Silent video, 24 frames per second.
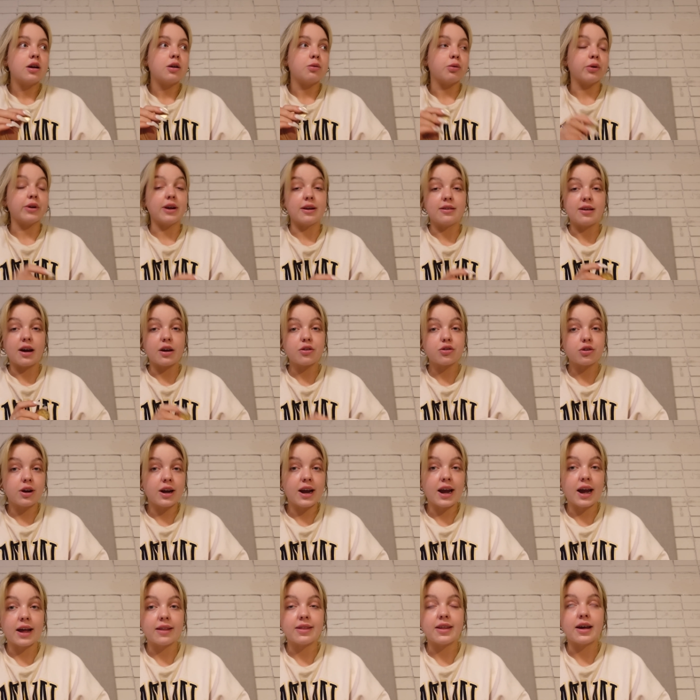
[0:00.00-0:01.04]
well natasha and i
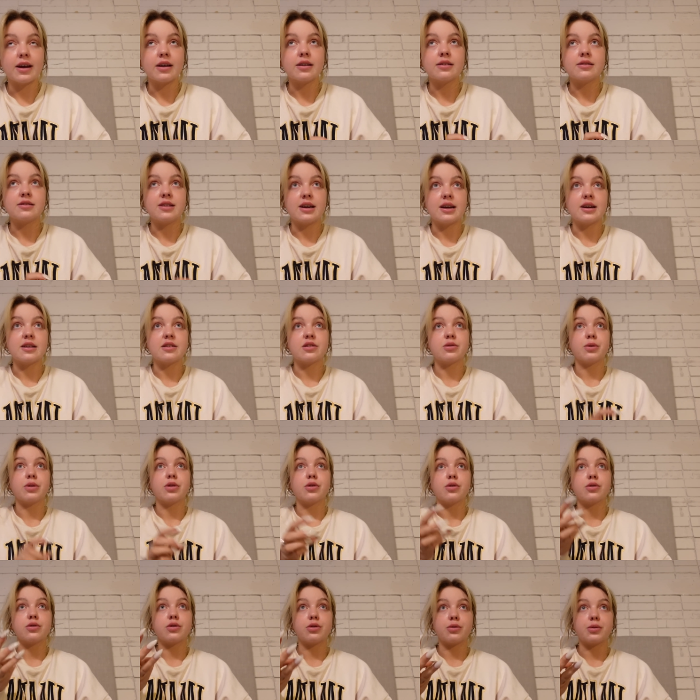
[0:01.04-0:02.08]
had that dance with
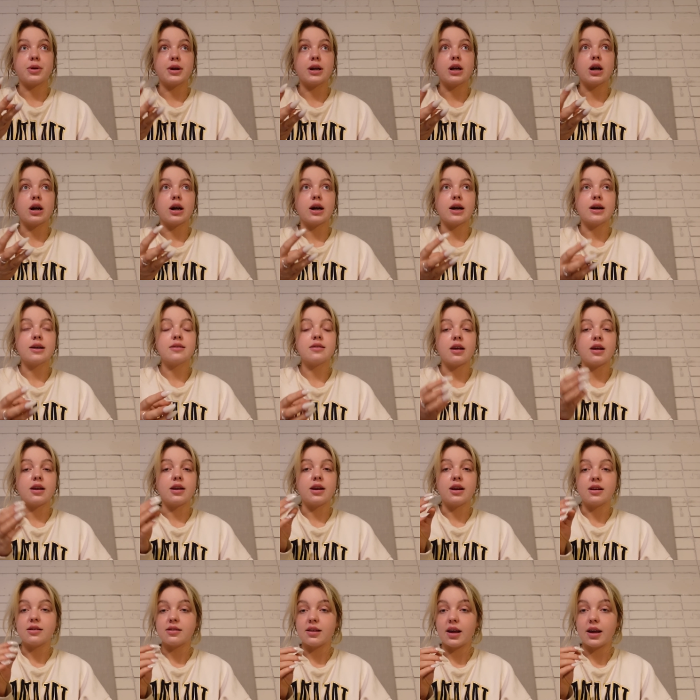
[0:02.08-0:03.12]
those three guys
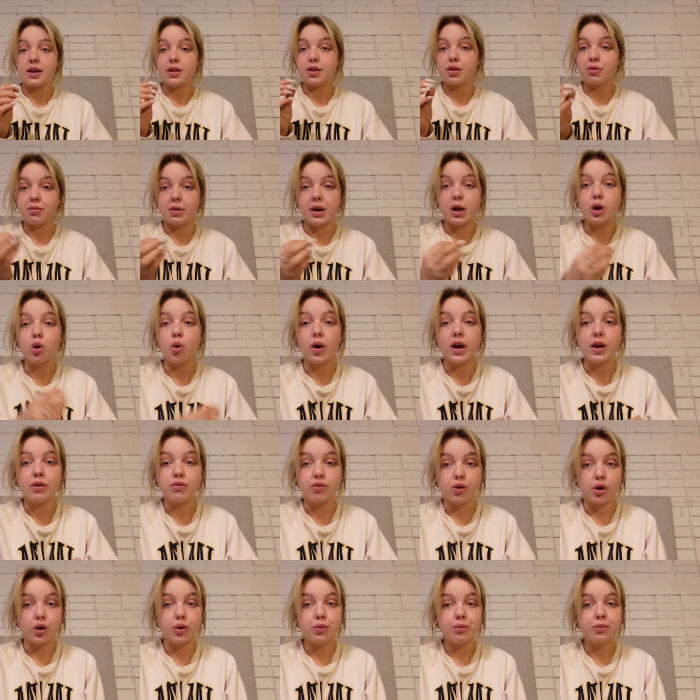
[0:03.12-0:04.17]
and it's a three coin
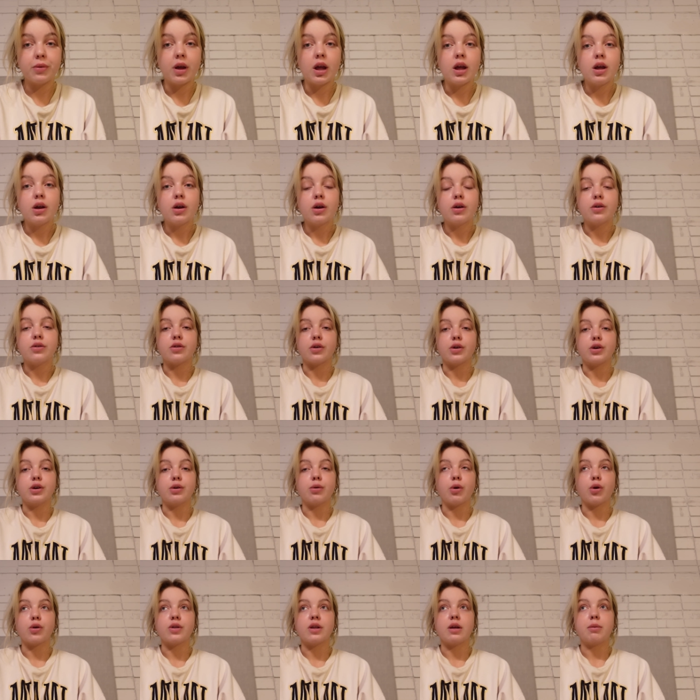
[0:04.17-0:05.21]
room so
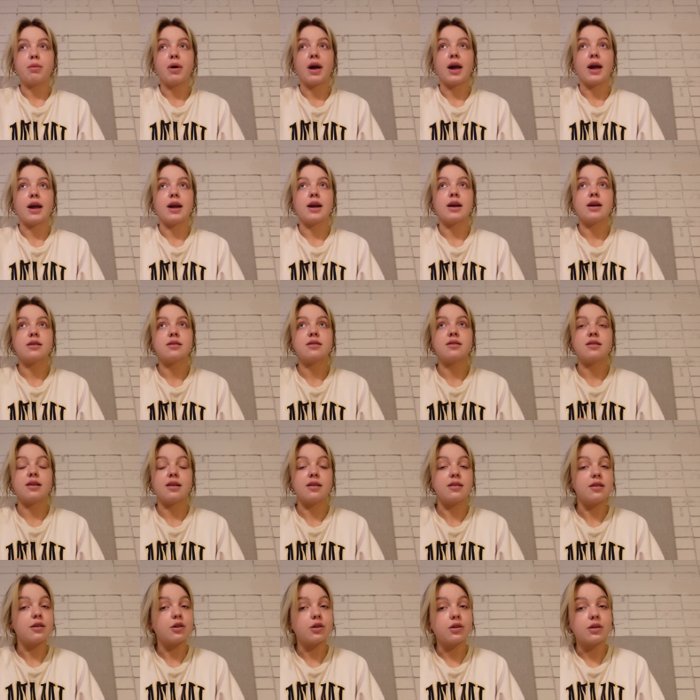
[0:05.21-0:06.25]
you only pay
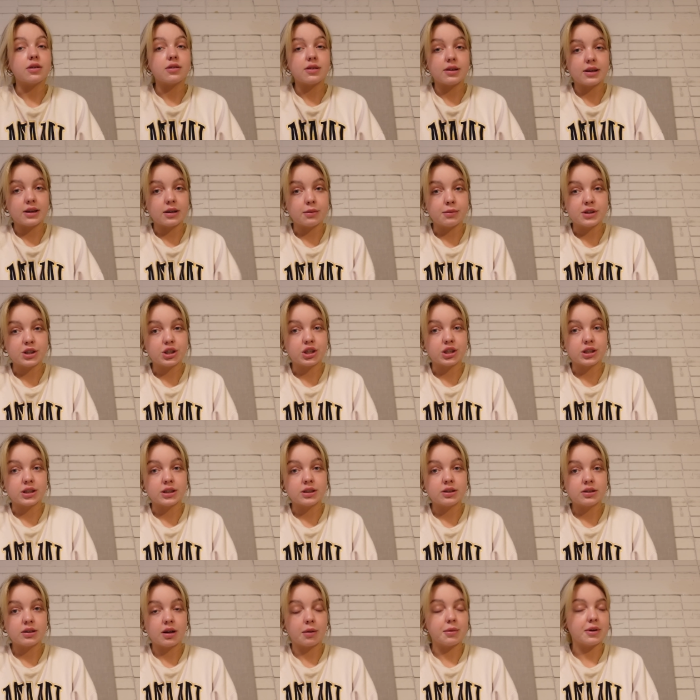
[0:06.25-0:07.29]
$60 in
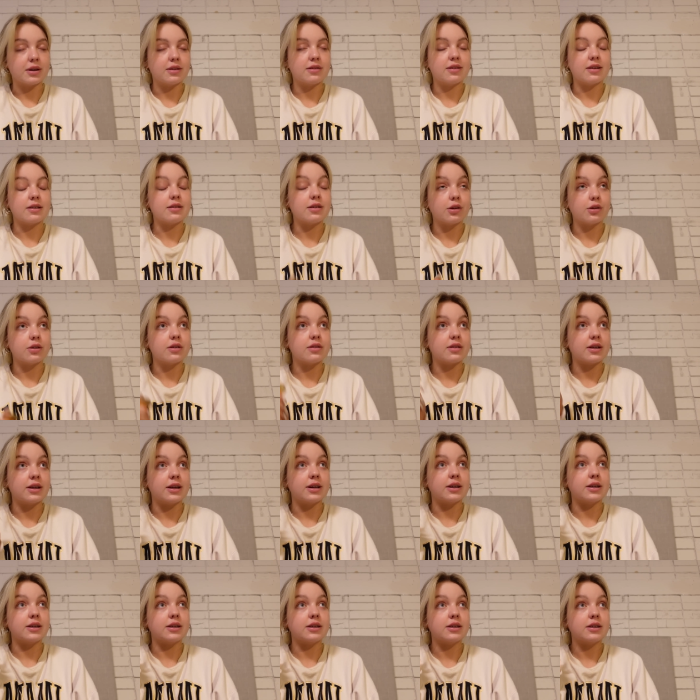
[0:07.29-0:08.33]
commission i mean $60
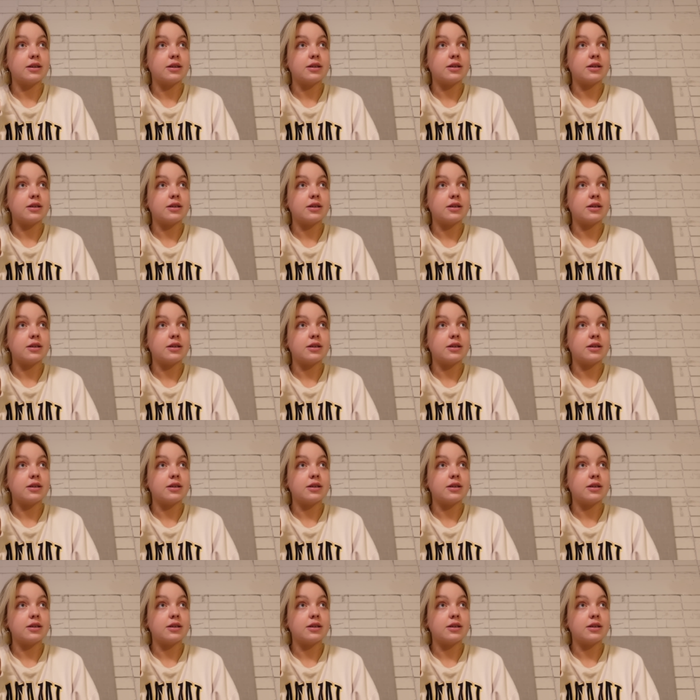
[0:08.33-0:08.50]
in